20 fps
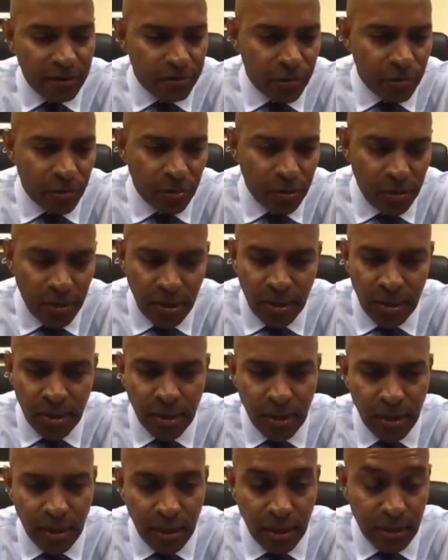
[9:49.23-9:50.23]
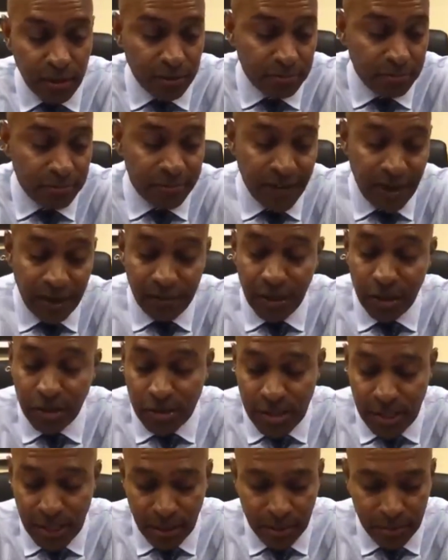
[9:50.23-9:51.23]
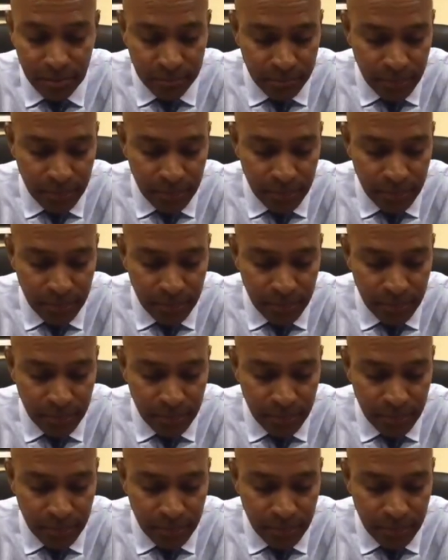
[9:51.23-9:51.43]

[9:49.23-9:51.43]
uh, five years now.